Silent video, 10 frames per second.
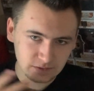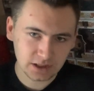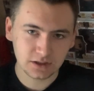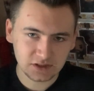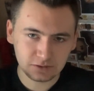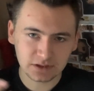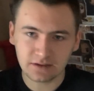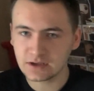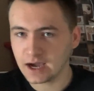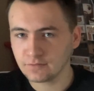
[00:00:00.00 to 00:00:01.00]
I'm here to see what
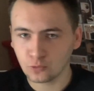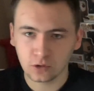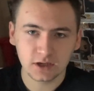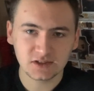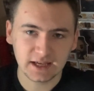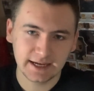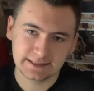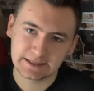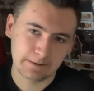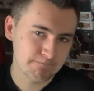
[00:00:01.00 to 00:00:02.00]
they've got for us,
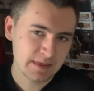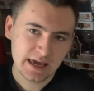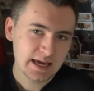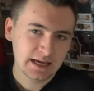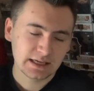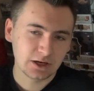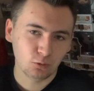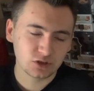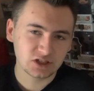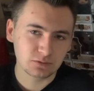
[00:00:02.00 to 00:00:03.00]
and you know,
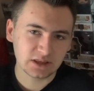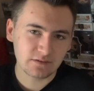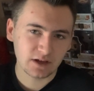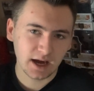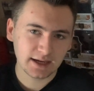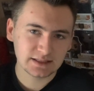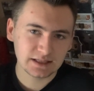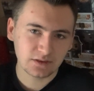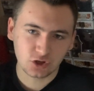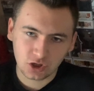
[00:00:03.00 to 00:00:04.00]
we'll see what they've got,
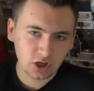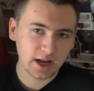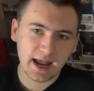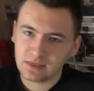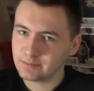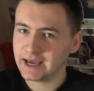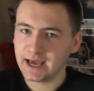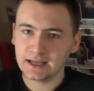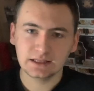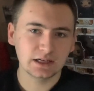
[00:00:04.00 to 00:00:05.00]
the good and the
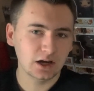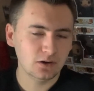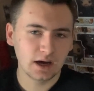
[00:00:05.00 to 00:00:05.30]
bad, you know.